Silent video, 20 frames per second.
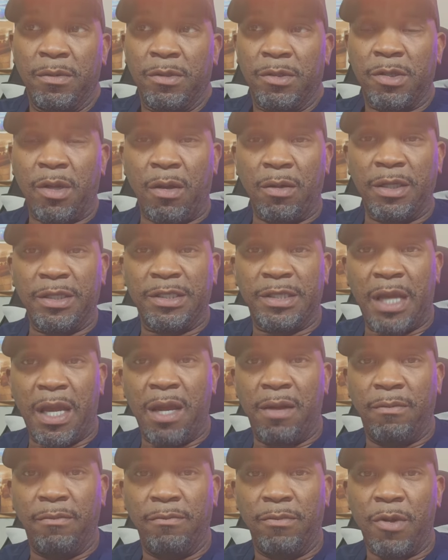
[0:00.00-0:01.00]
It's all the
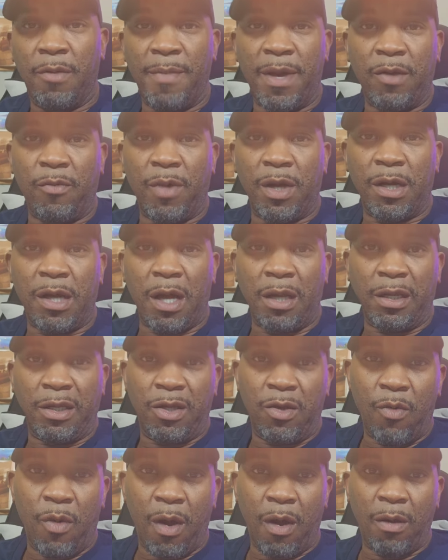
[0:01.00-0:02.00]
same, no matter what
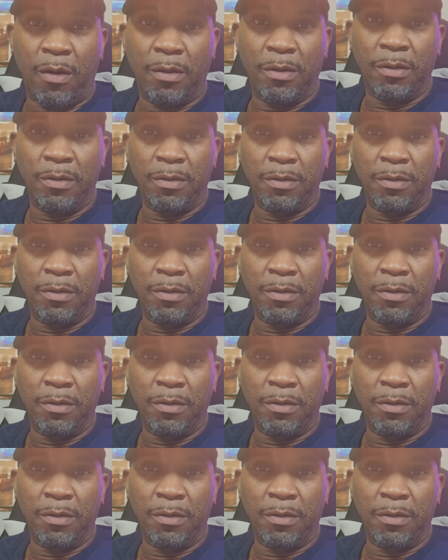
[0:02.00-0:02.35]
color you are.